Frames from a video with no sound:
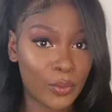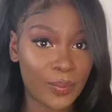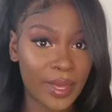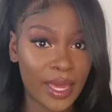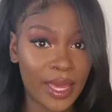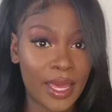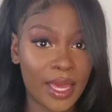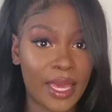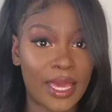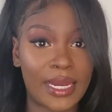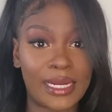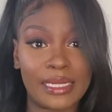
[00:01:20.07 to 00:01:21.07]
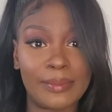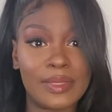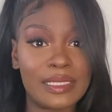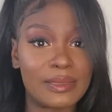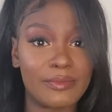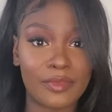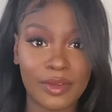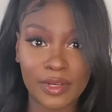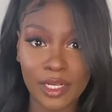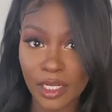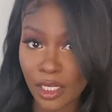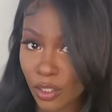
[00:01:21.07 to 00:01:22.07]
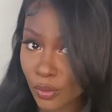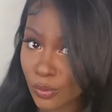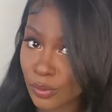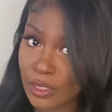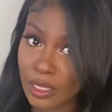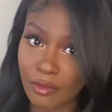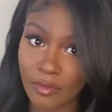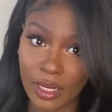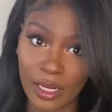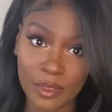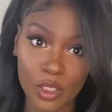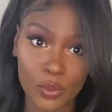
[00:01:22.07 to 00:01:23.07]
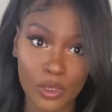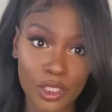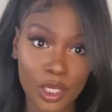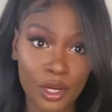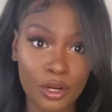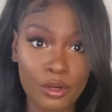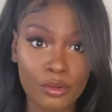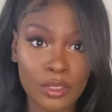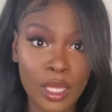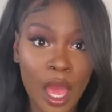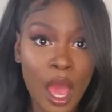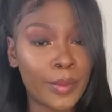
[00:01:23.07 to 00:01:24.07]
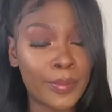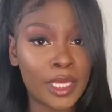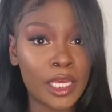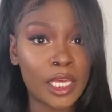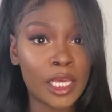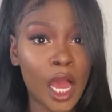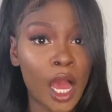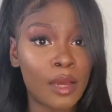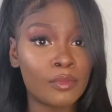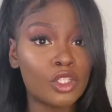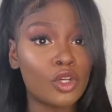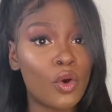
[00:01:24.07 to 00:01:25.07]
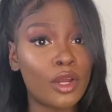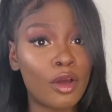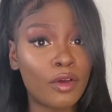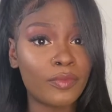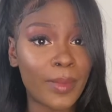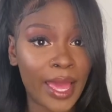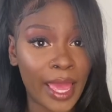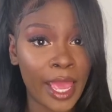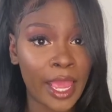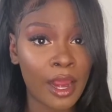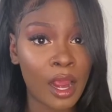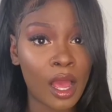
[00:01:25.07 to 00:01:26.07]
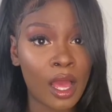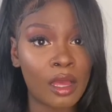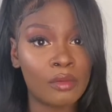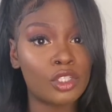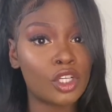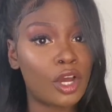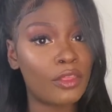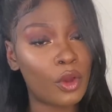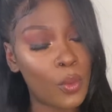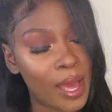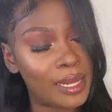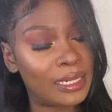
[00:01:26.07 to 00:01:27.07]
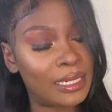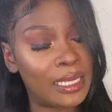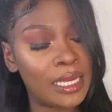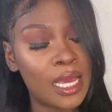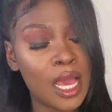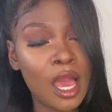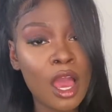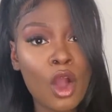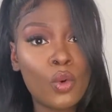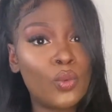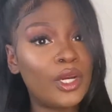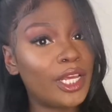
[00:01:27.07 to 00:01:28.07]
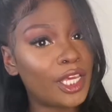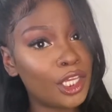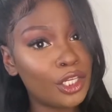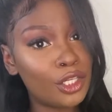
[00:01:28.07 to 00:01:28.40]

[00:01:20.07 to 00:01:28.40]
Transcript: bang and I did me some very loose, voluptuous curls. Be um, showing off my hair, um, showing the quality, what it can